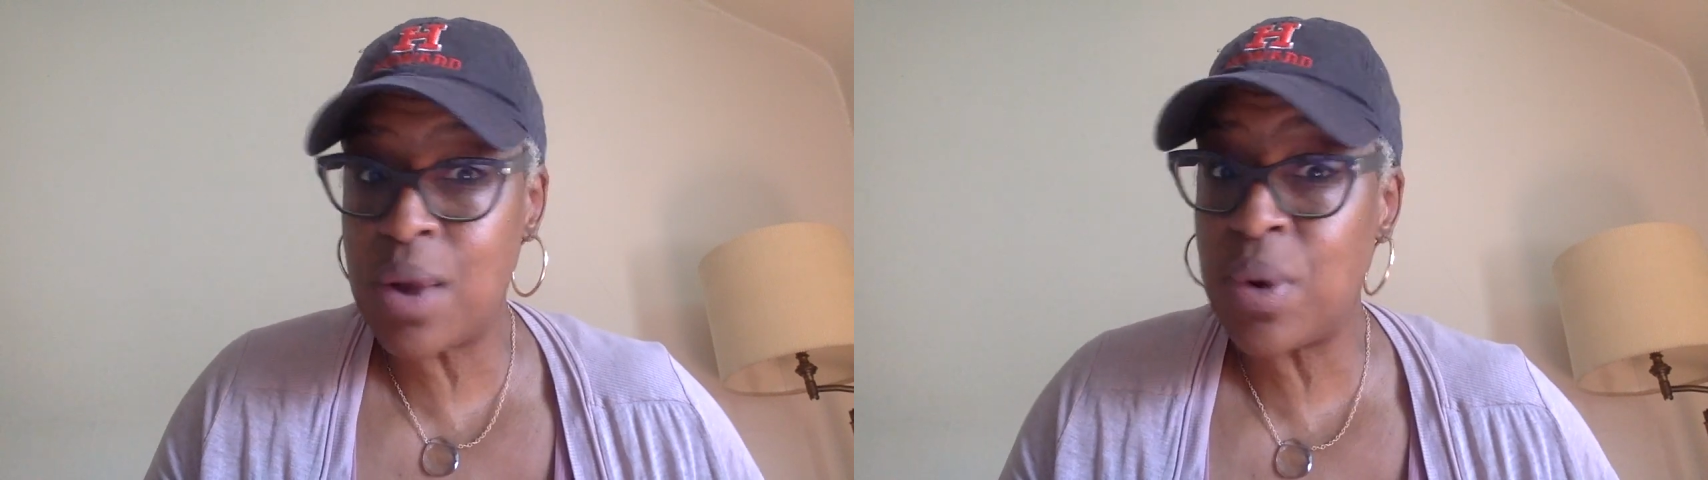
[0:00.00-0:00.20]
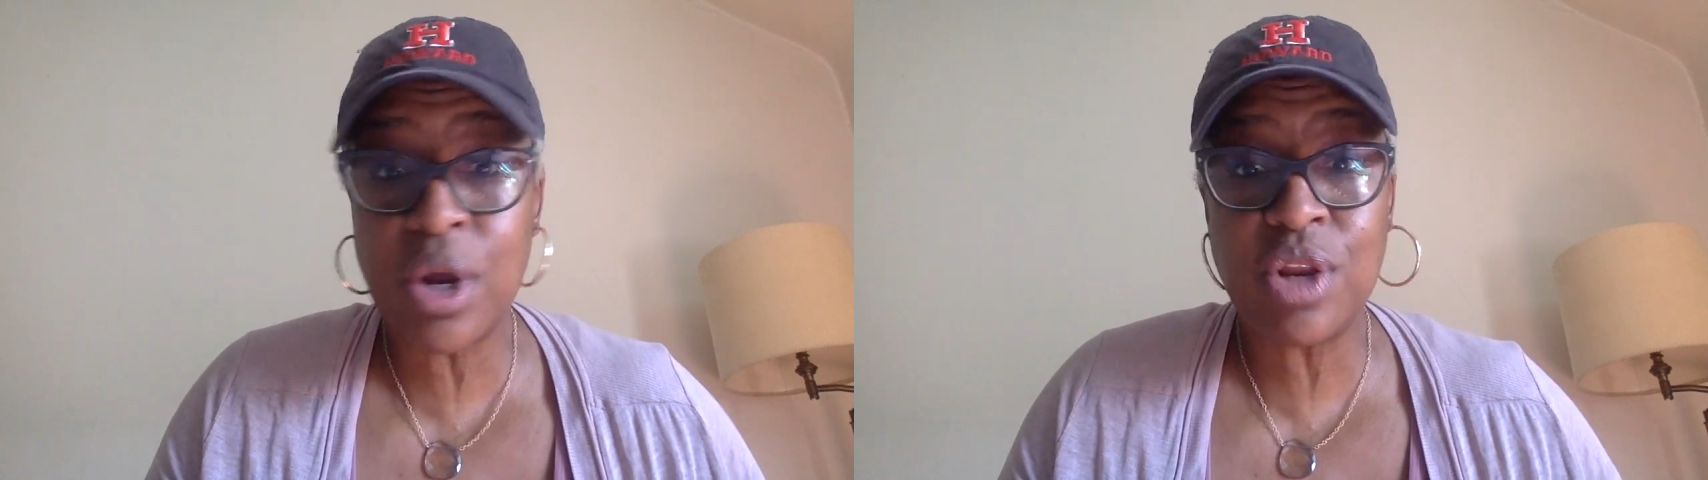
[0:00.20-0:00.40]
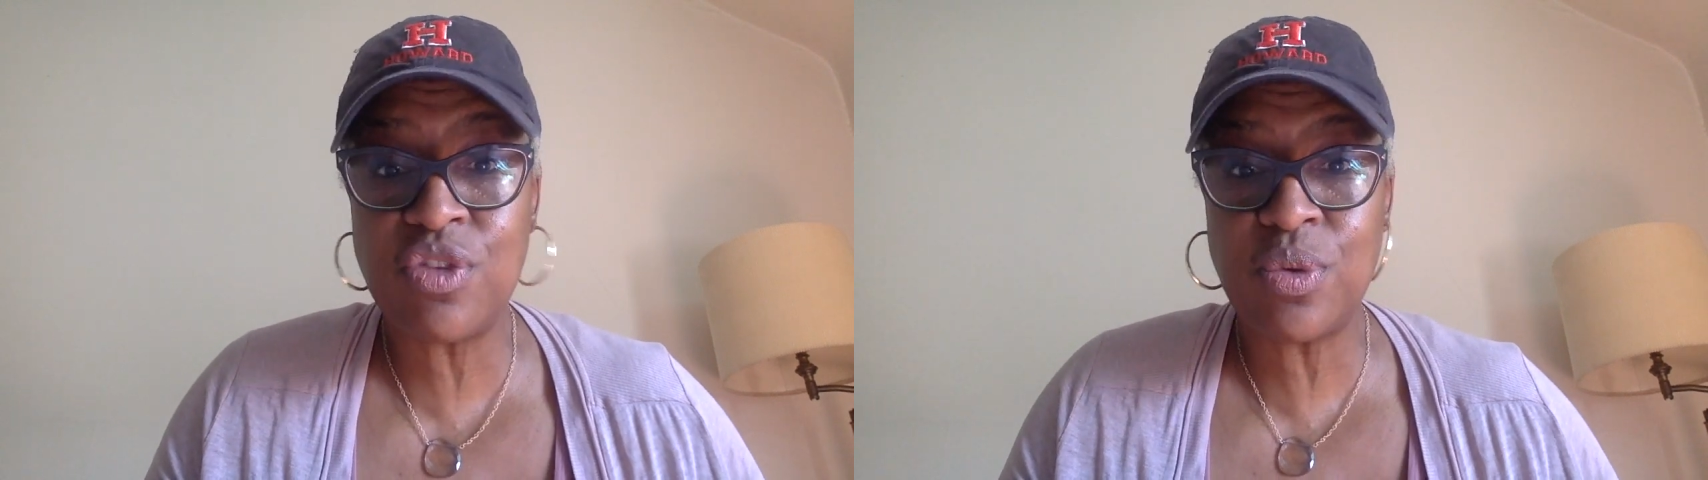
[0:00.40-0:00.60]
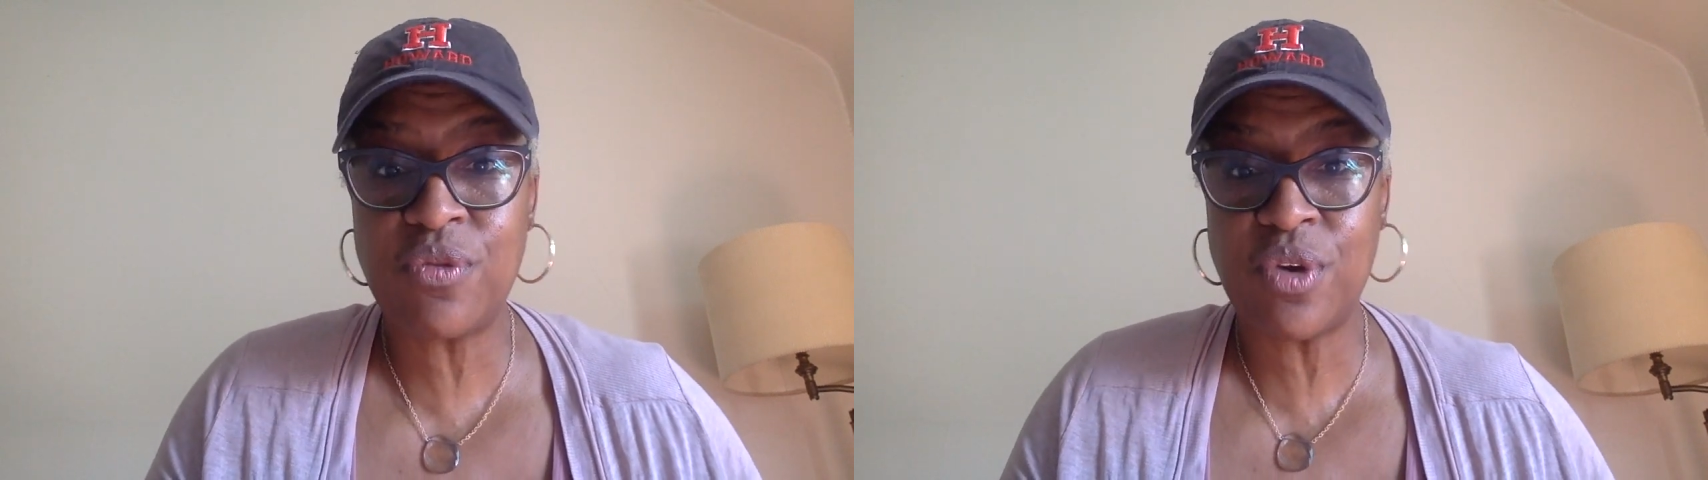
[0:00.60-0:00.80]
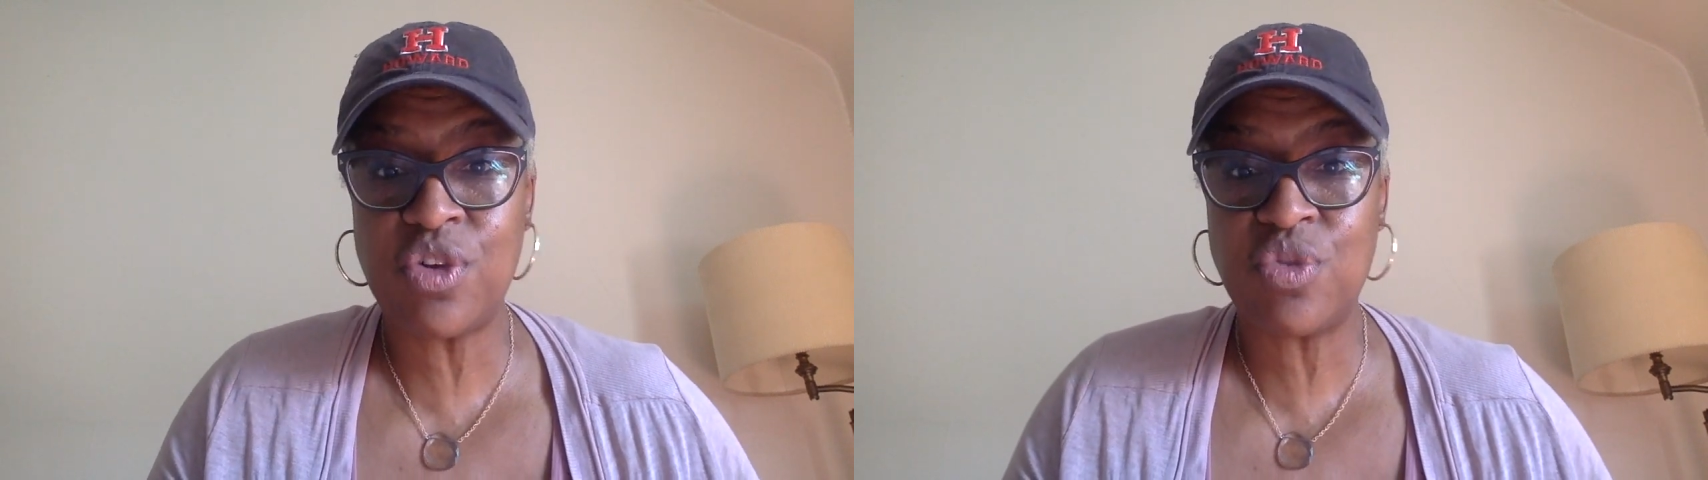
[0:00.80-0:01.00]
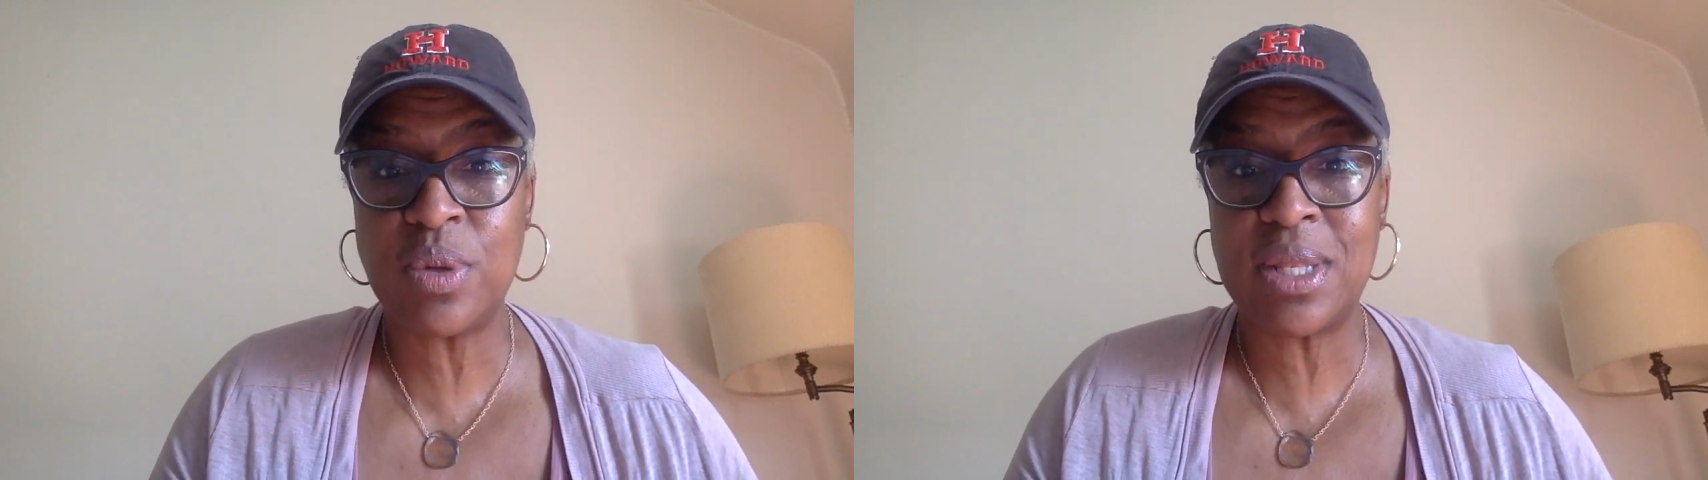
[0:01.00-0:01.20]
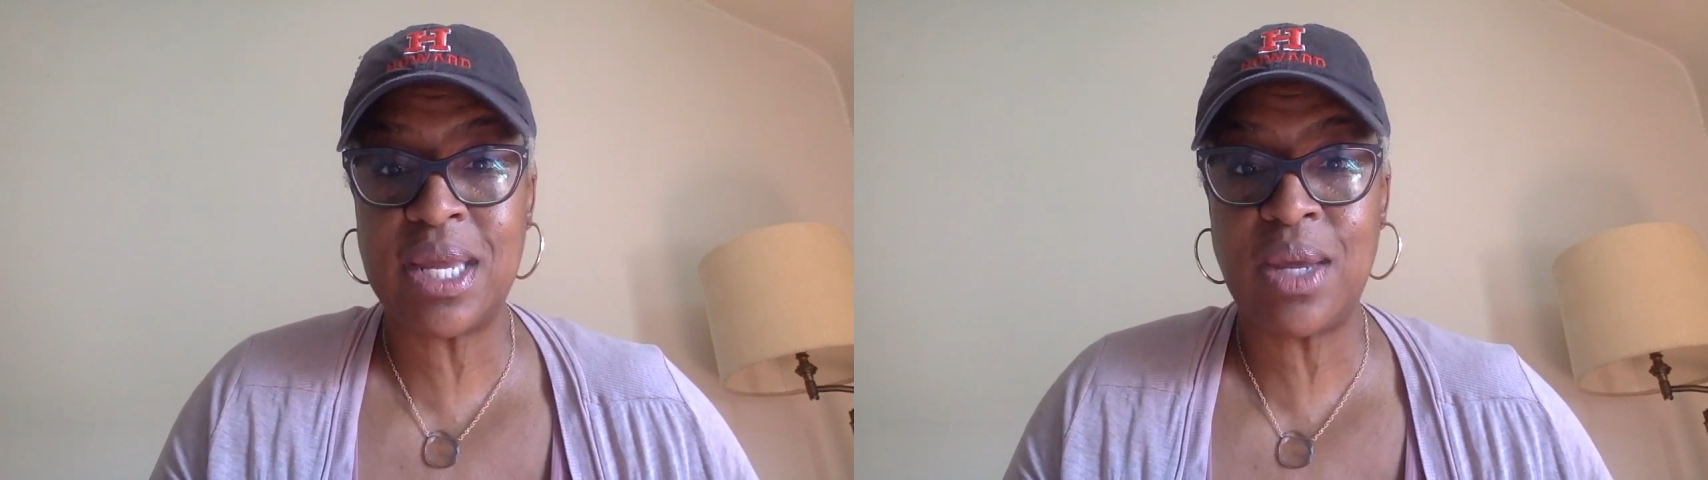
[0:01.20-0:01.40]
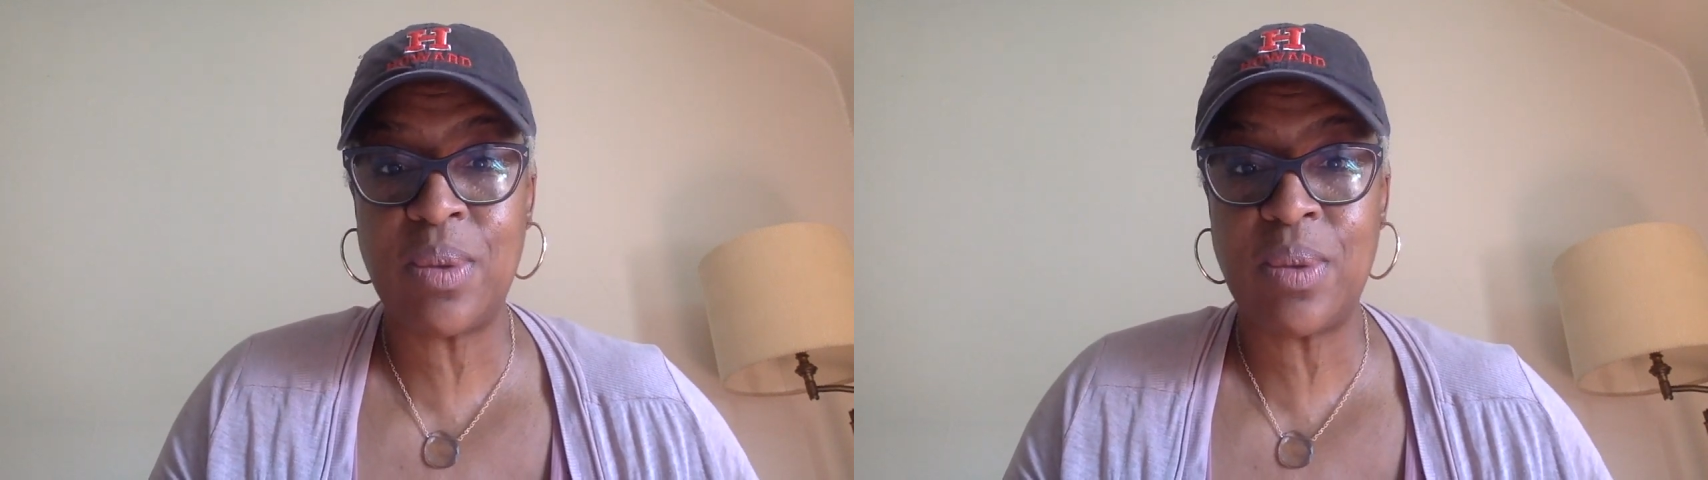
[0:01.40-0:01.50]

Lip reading: and we're going to do it virtually.